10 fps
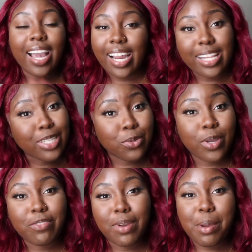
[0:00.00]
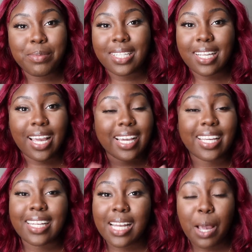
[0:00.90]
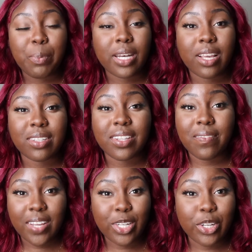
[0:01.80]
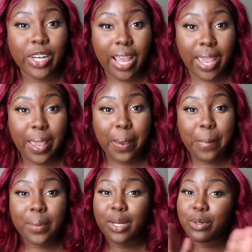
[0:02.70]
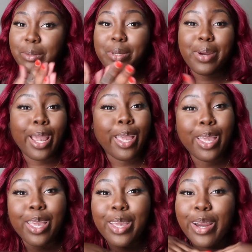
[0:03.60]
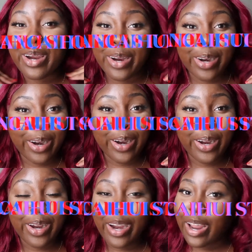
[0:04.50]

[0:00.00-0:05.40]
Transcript: i got this wig from amazon i cannot pronounce the vendor name but it will be right here